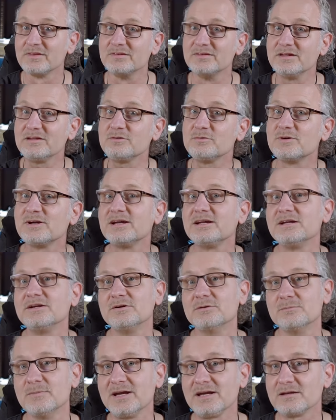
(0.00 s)
This way
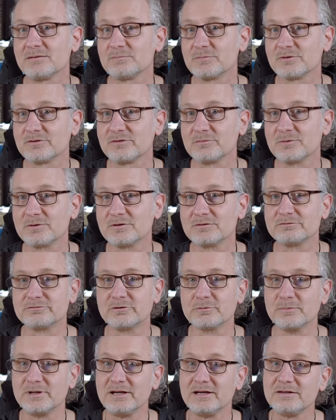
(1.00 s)
you make it possible
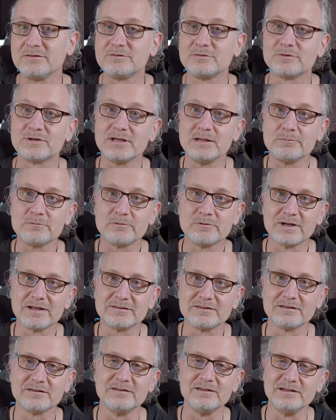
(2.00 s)
for me to keep
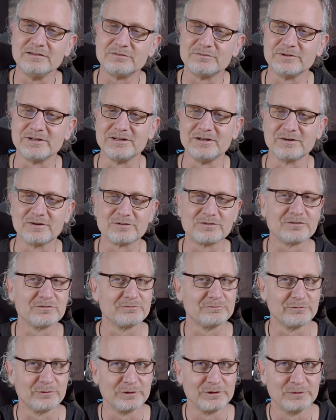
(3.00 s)
creating these videos
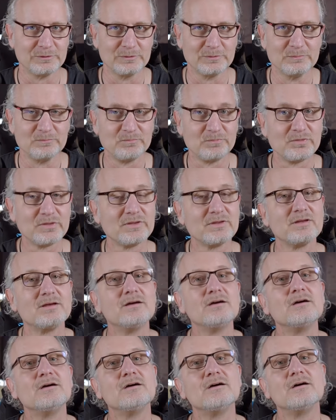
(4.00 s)
for you.
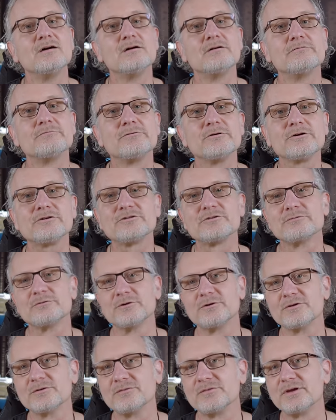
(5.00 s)
First of
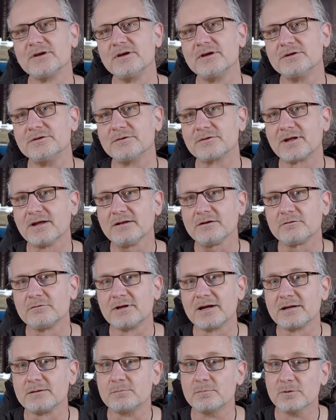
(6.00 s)
all, you can
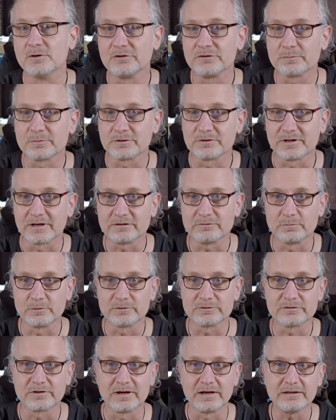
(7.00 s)
create multiple
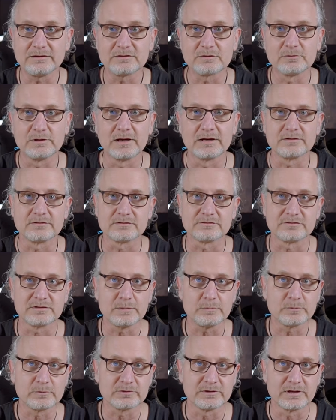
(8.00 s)
dashboards and create a
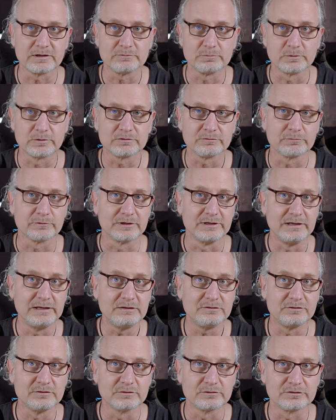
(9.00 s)
separate dashboard for
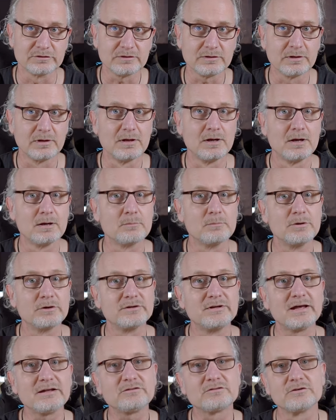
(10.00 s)
each user,
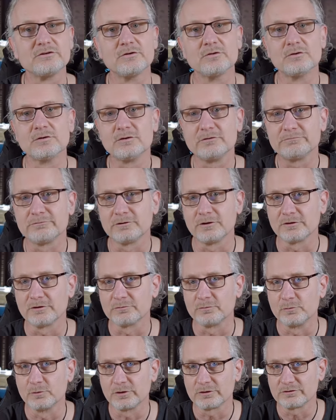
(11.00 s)
but that's an awful lot
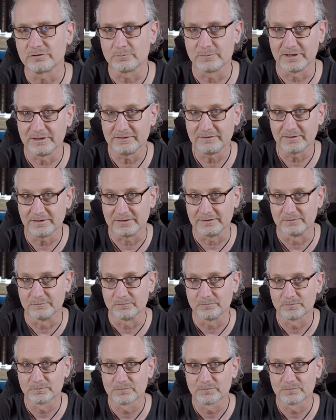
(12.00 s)
of work to maintain.